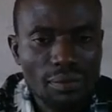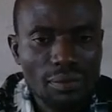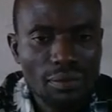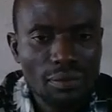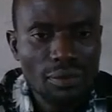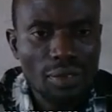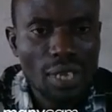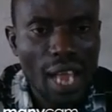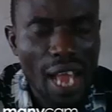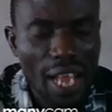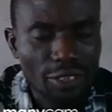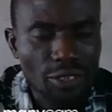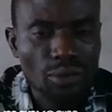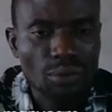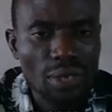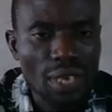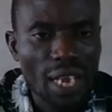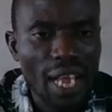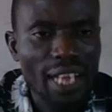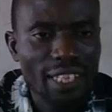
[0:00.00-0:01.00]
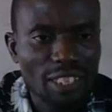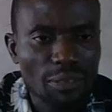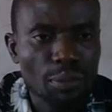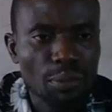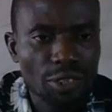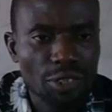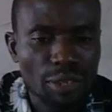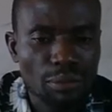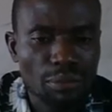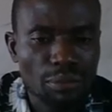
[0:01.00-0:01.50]
as soon as
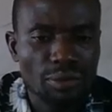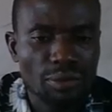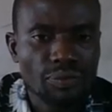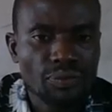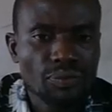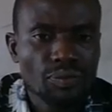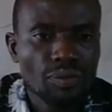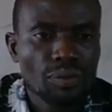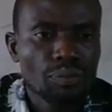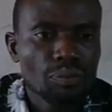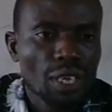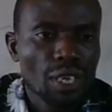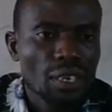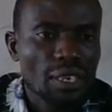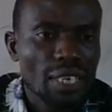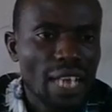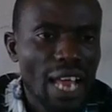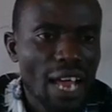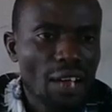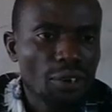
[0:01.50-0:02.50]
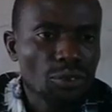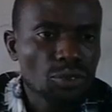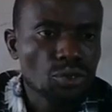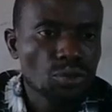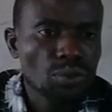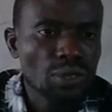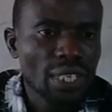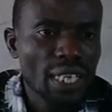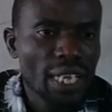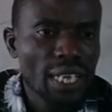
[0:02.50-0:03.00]
possible. Now
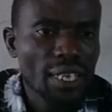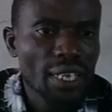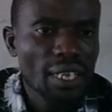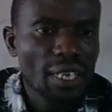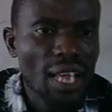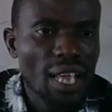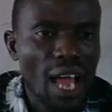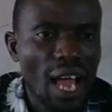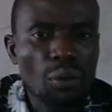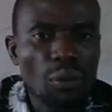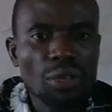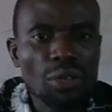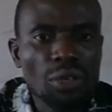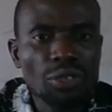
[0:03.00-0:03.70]
today, I want us